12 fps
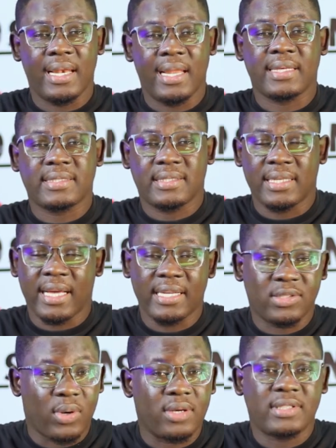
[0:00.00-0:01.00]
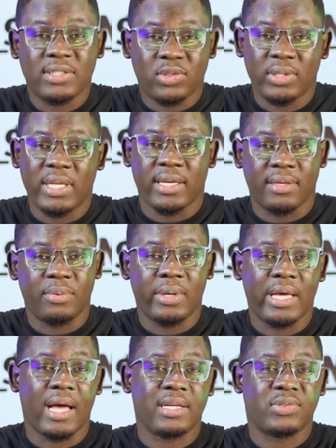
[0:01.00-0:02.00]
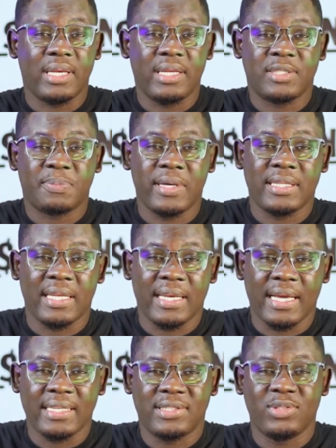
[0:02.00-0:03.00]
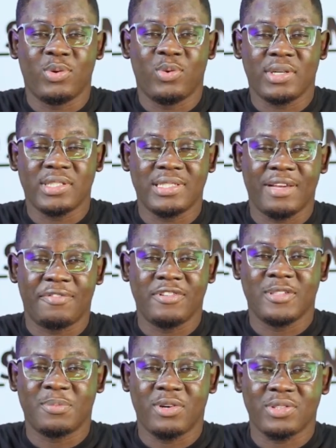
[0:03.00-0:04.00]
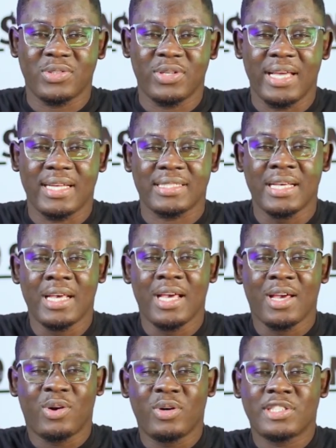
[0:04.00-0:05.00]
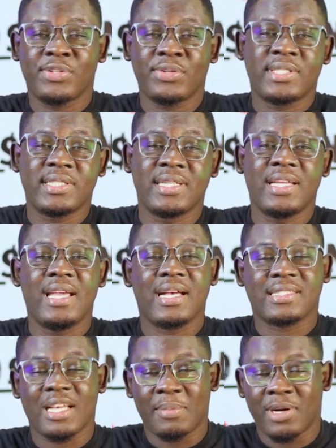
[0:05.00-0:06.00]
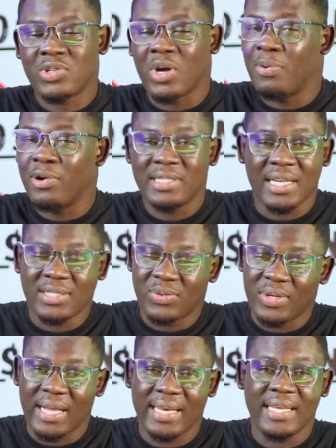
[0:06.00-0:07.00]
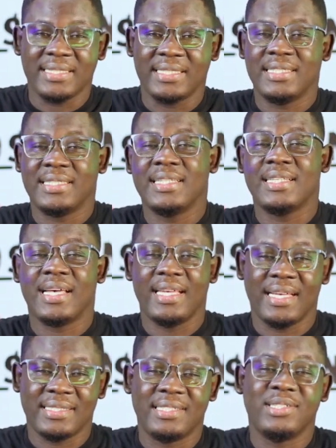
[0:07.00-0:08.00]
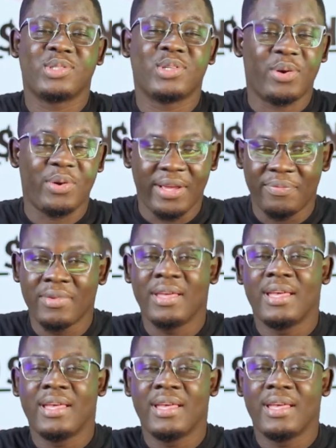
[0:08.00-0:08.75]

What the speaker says: last night, or I'll say today, we actually spent the night, you know, watching the football. So yes, Coach Chris Sutton, he has come out to apologize to Ghanaians. He says that yes, he's sorry,